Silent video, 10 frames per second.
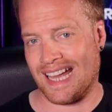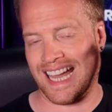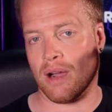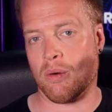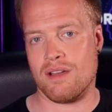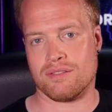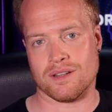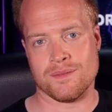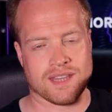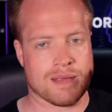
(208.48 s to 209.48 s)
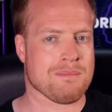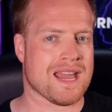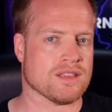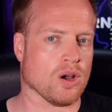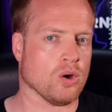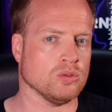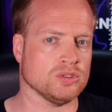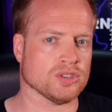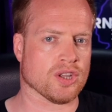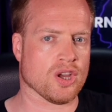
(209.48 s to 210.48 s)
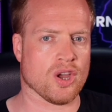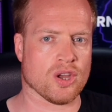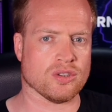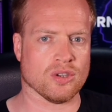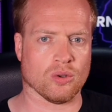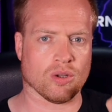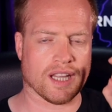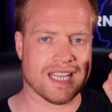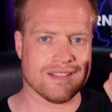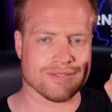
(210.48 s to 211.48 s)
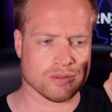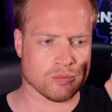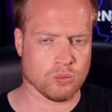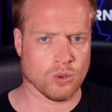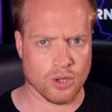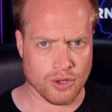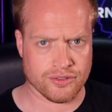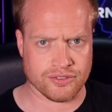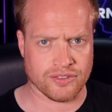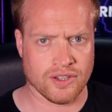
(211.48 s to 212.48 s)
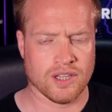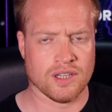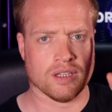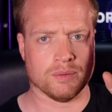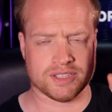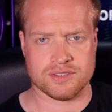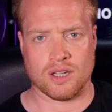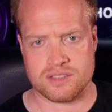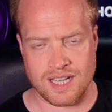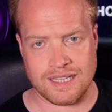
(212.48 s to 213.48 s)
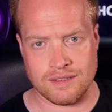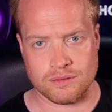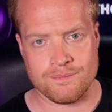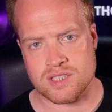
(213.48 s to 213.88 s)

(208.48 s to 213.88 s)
However, they made the 100 hertz null even worse, which is not ideal.